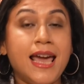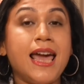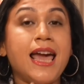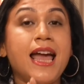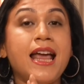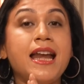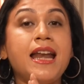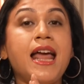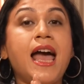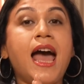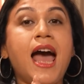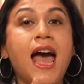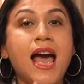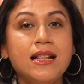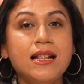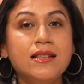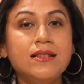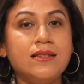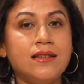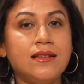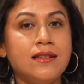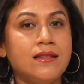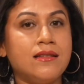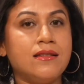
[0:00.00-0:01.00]

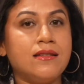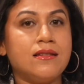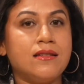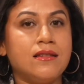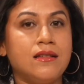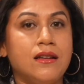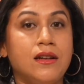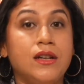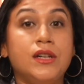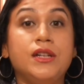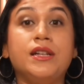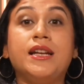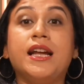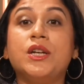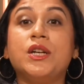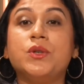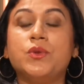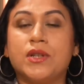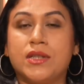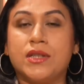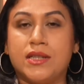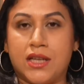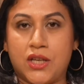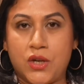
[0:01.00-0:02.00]
enhances
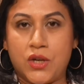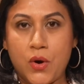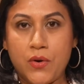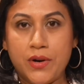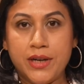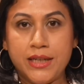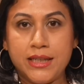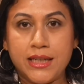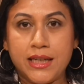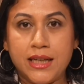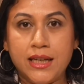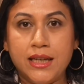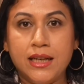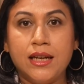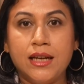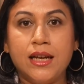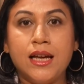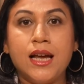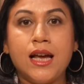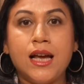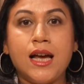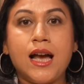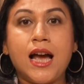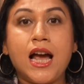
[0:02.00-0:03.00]
network security
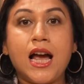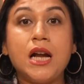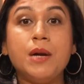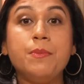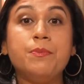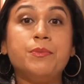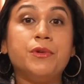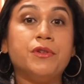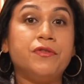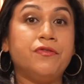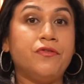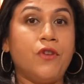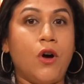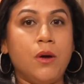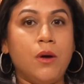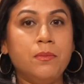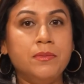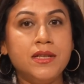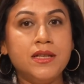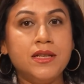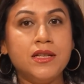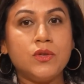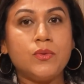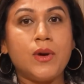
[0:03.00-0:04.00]
and
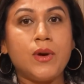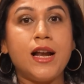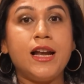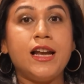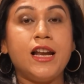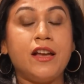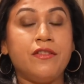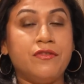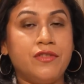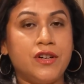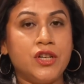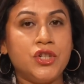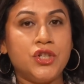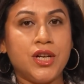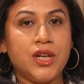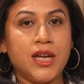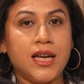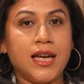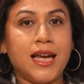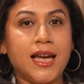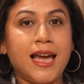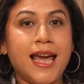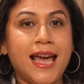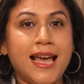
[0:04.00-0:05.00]
performance while
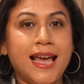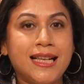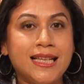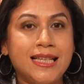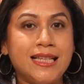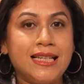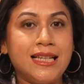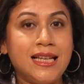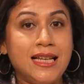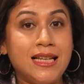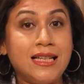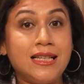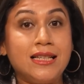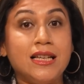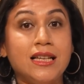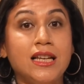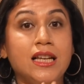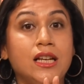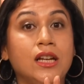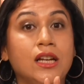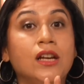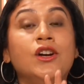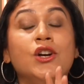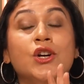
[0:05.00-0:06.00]
leveraging
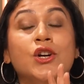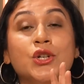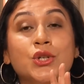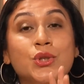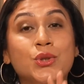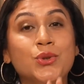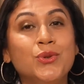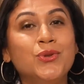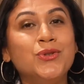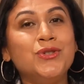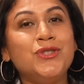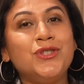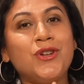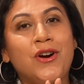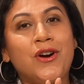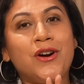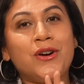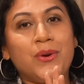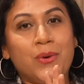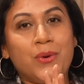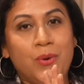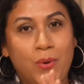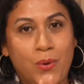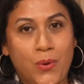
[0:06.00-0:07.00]
XDC
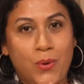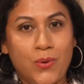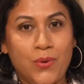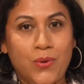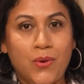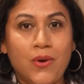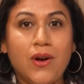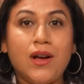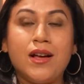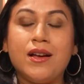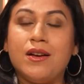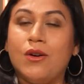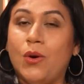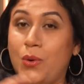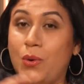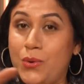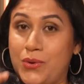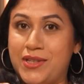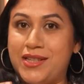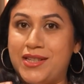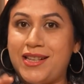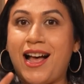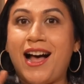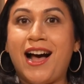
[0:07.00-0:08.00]

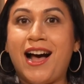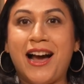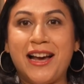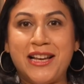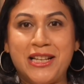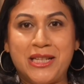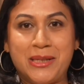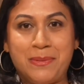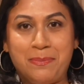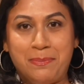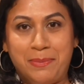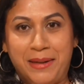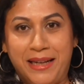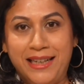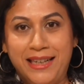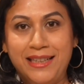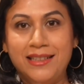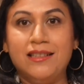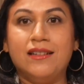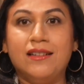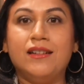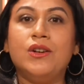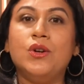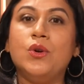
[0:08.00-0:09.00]
2.0's high
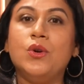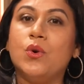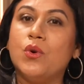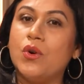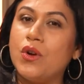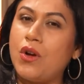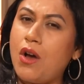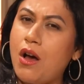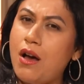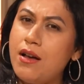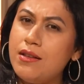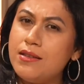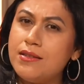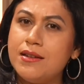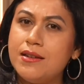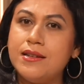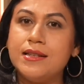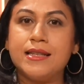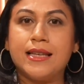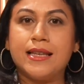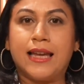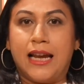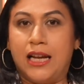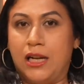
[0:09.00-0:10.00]
speed, low cost, and
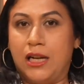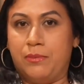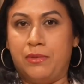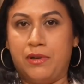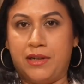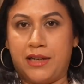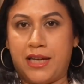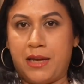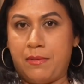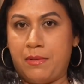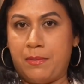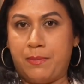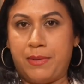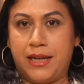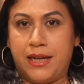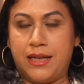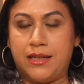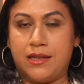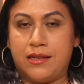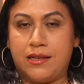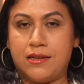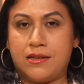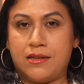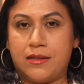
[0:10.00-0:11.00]
scalable
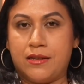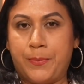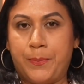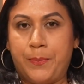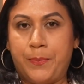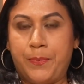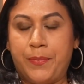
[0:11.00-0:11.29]
capabilities.